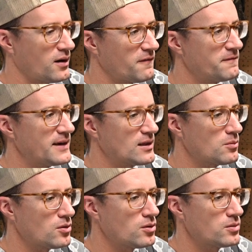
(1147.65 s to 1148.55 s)

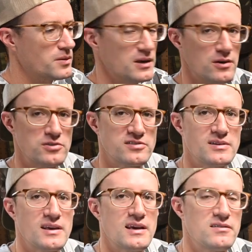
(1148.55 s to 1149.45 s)
available, just
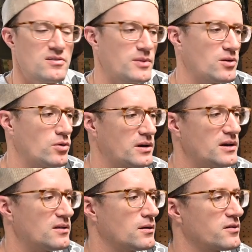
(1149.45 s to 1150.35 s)
in case somebody were to
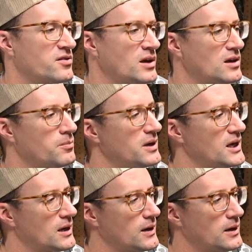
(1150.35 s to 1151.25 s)
get snake bit.